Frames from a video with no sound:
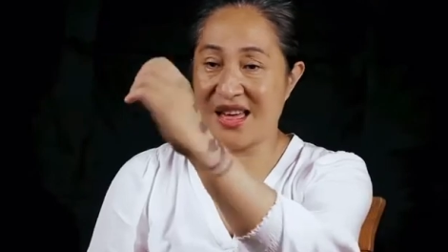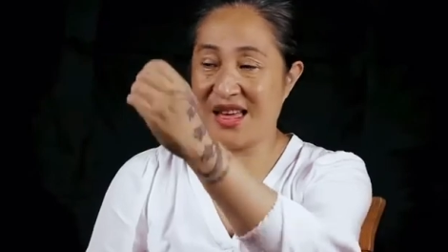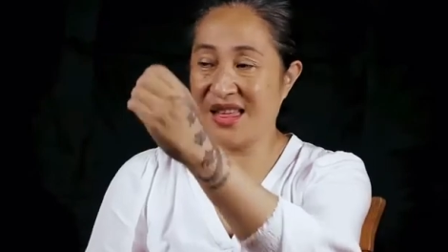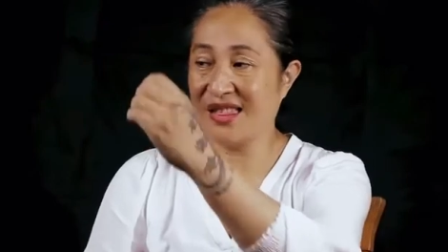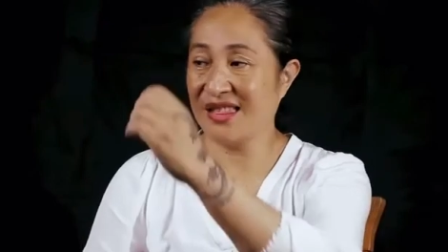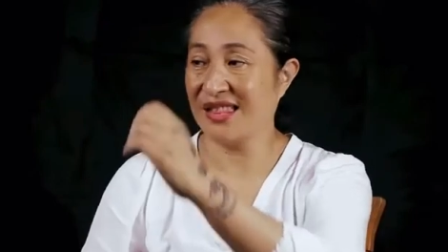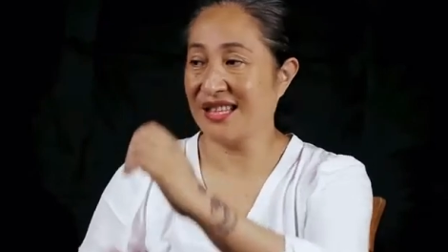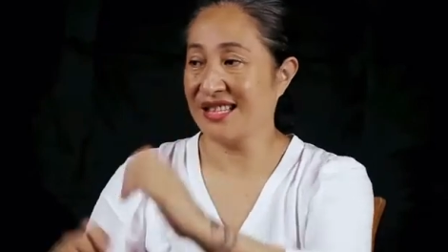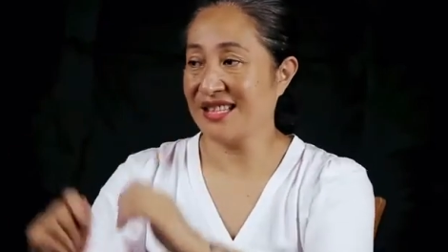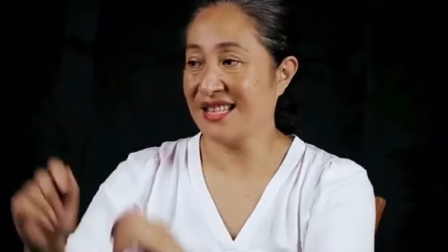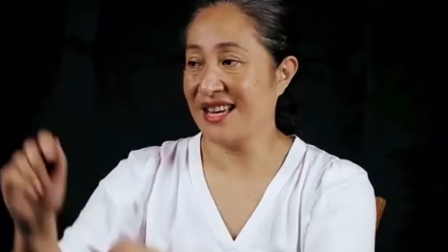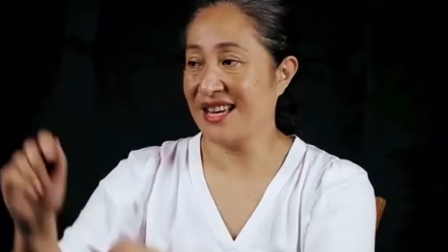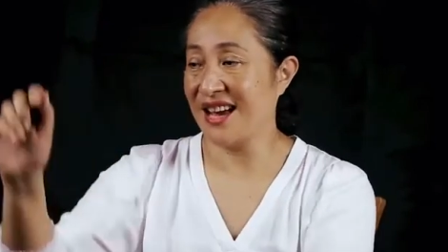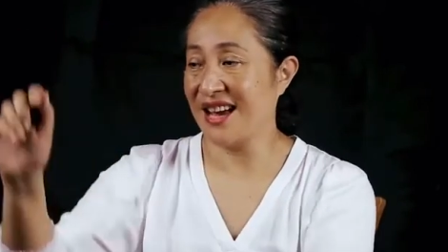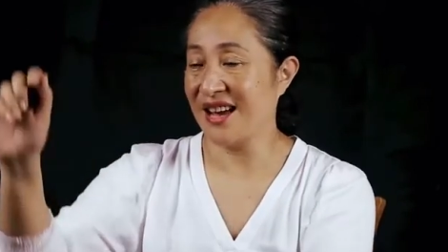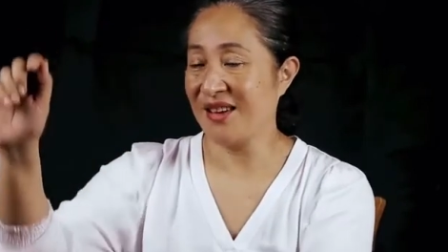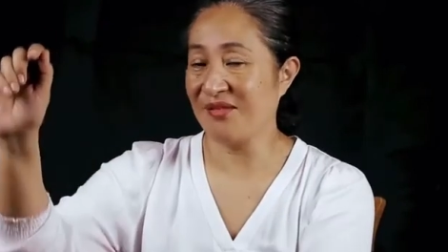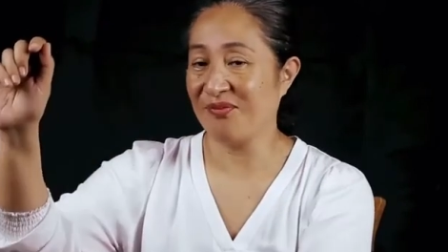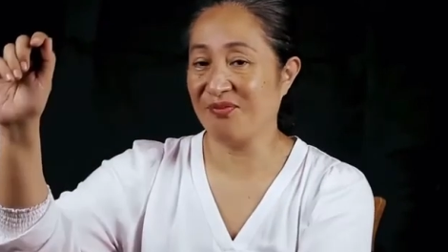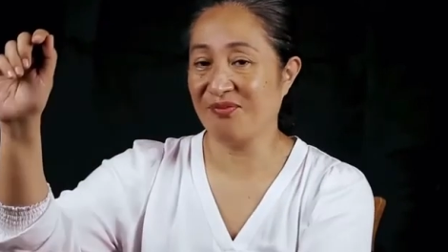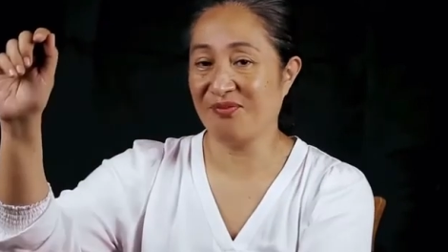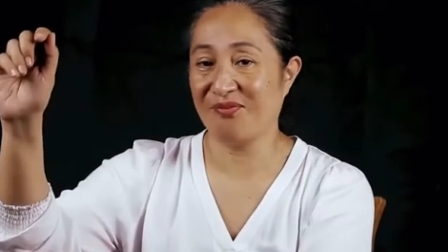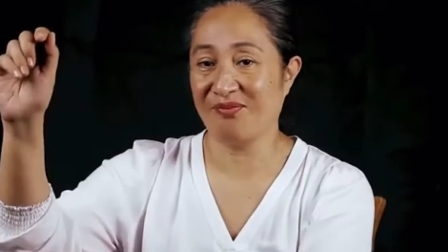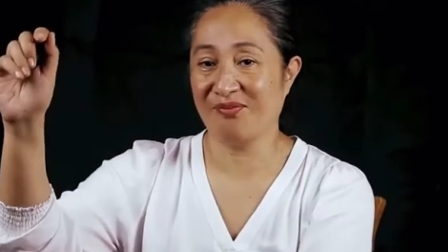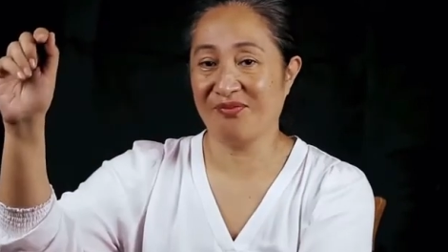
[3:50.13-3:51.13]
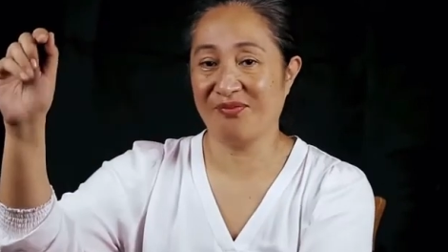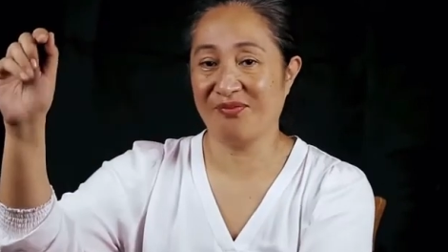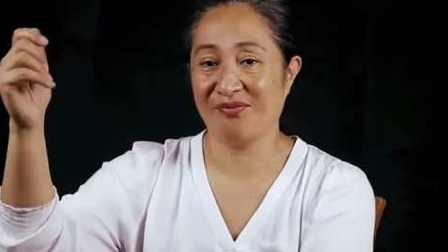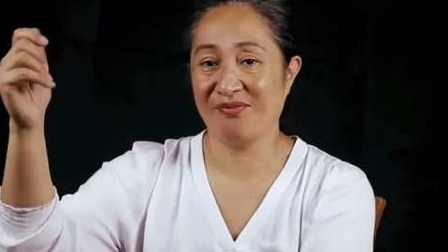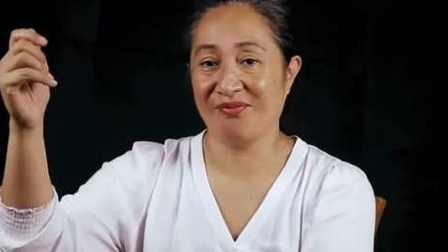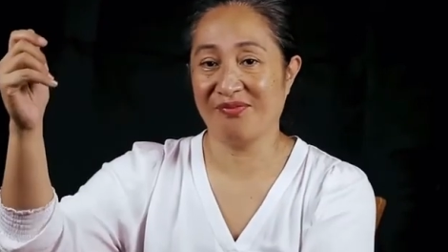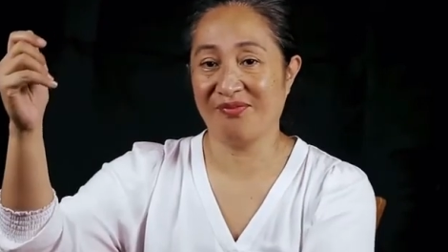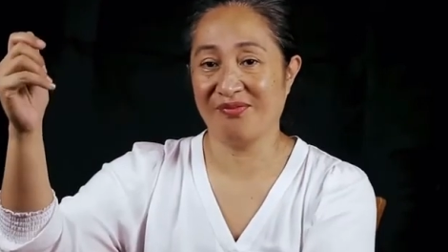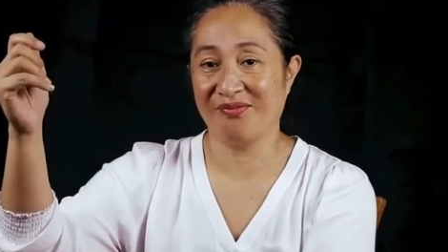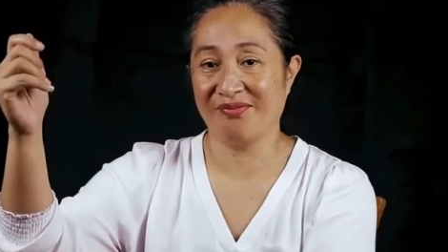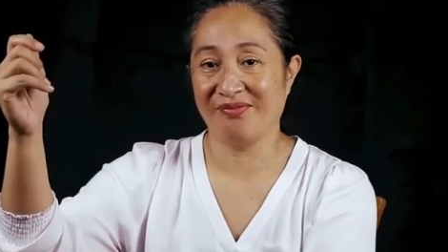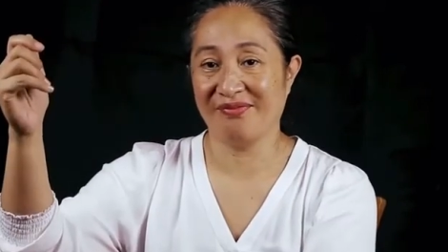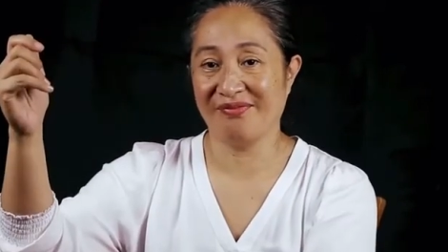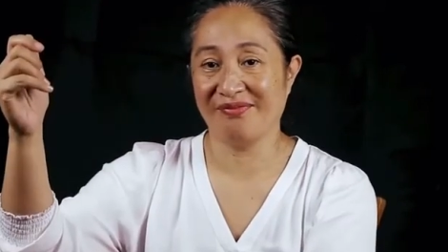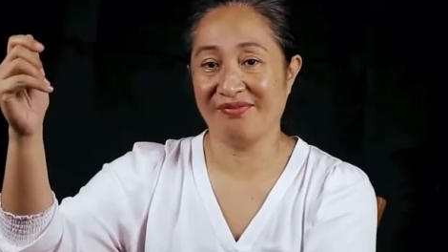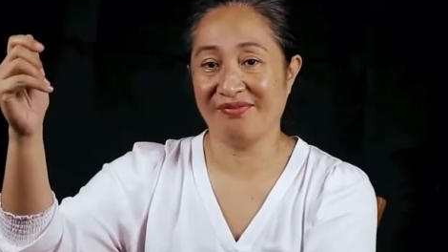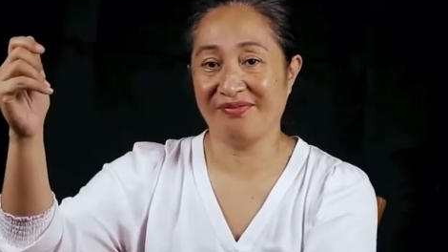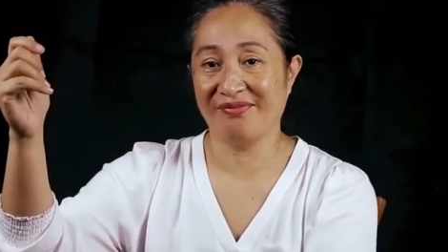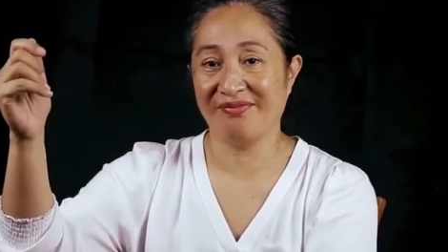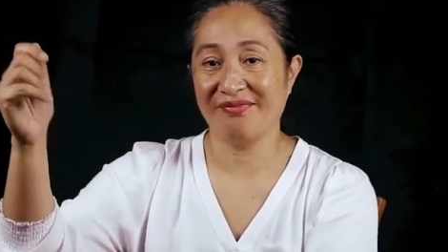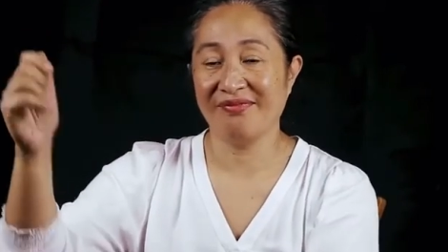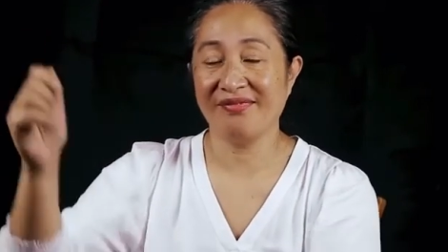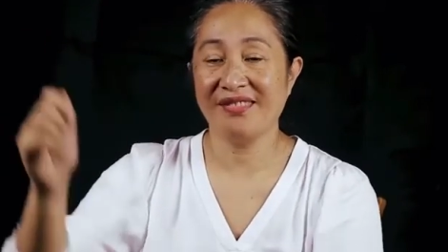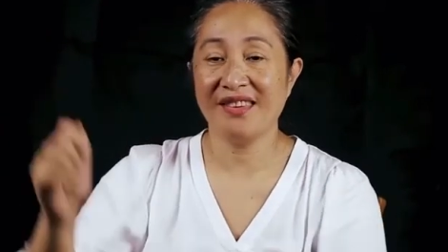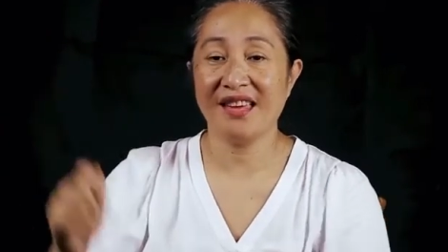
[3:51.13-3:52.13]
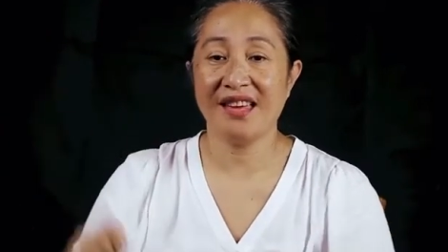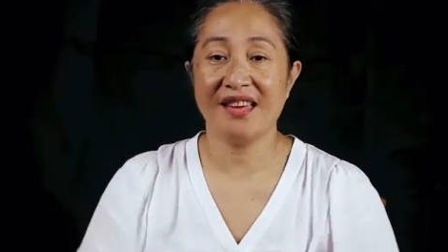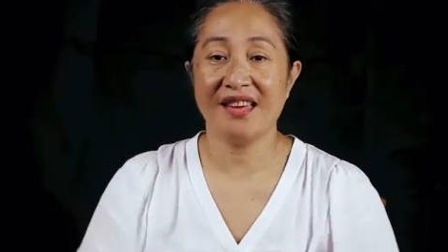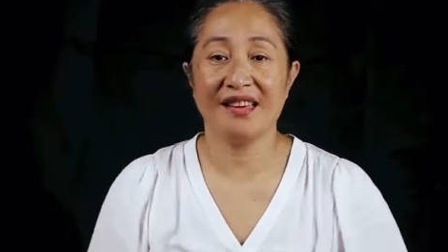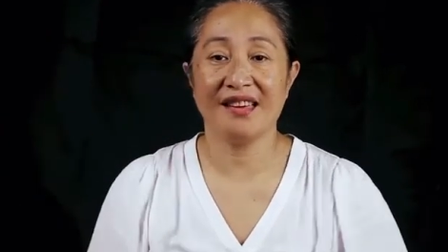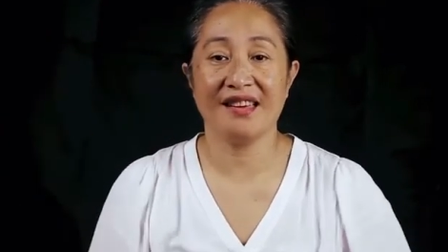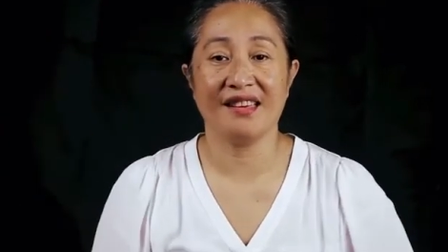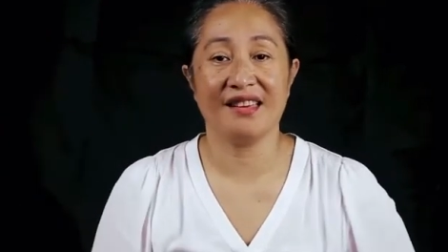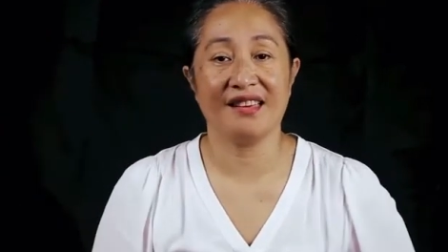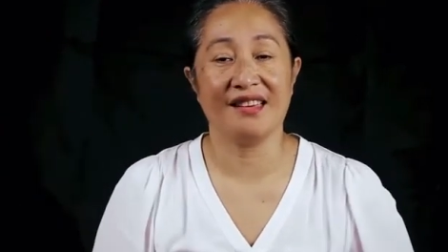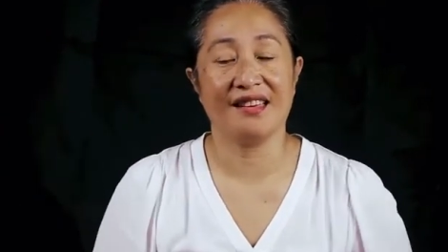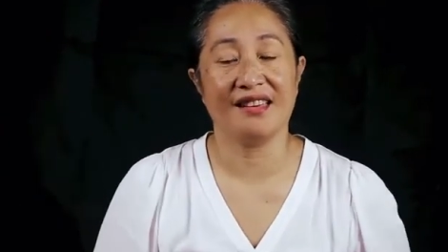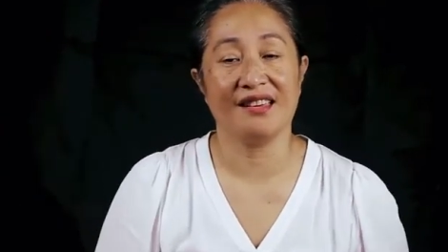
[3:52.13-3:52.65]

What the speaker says: the time. Yeah,